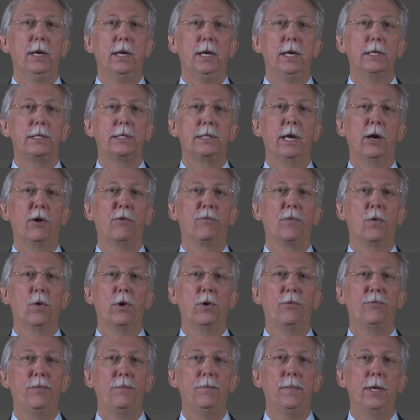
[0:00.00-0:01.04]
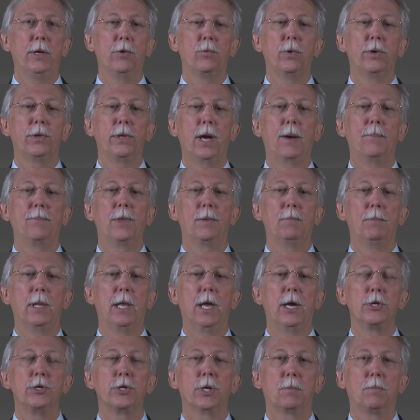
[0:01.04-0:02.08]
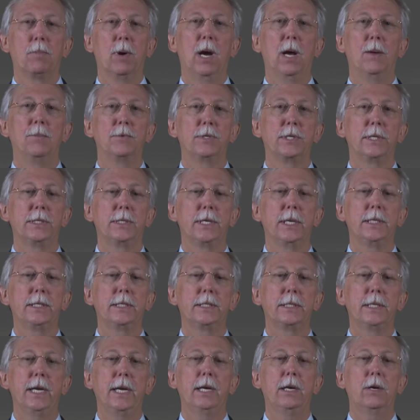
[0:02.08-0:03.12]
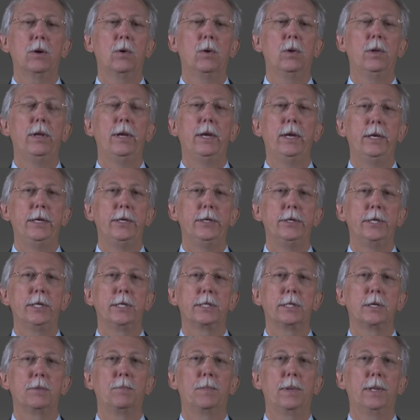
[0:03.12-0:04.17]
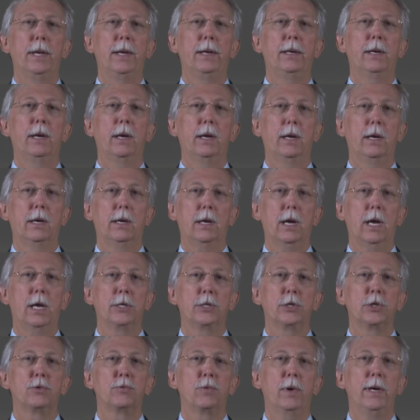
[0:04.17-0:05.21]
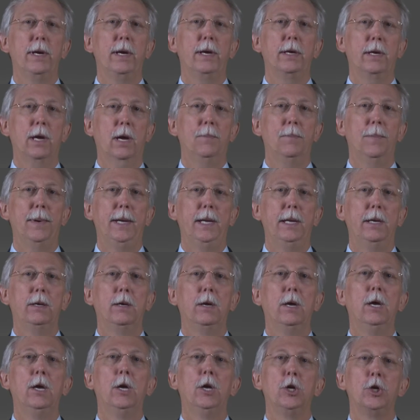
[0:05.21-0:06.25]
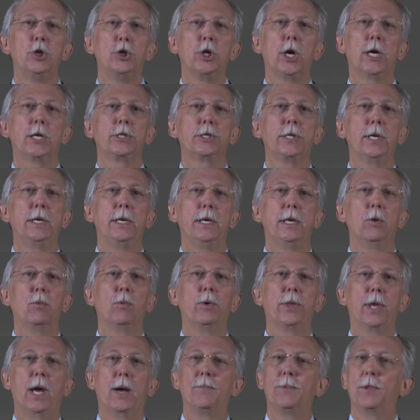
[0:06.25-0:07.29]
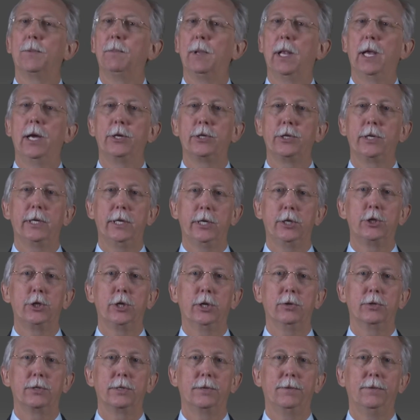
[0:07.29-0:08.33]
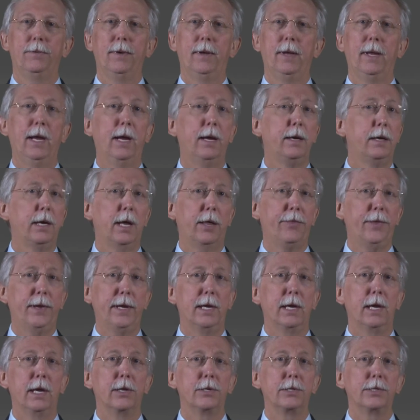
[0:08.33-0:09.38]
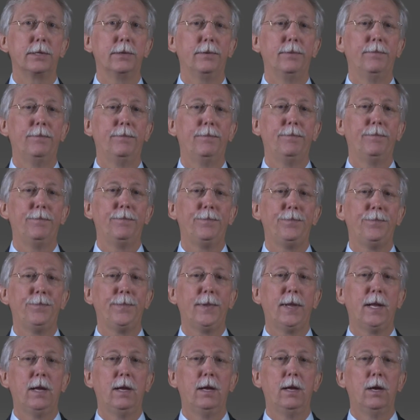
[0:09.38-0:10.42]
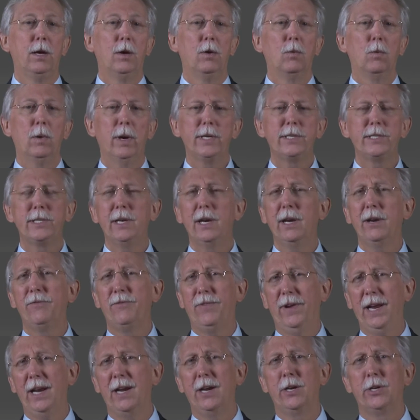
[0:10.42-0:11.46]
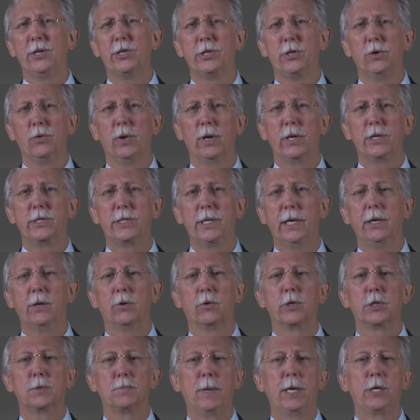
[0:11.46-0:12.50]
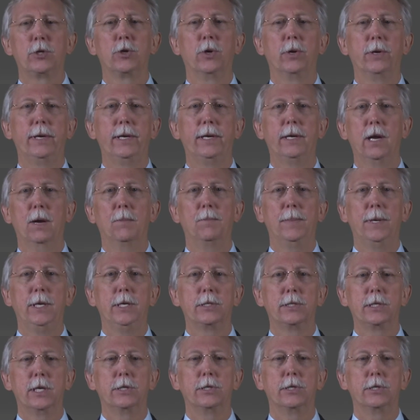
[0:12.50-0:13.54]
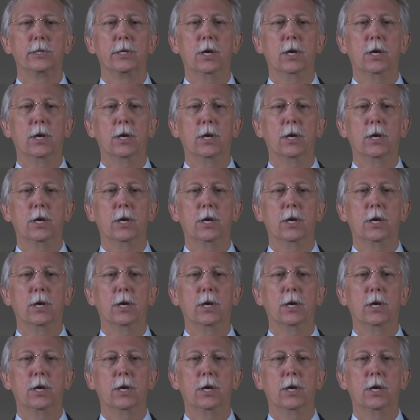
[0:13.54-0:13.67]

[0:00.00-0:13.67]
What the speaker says: It's therefore familiar with ophthalmologic problems. It's a single discipline, concentrated company just to deal with ophthalmologic issues and nothing else. What's an advantage to a single specialty company such as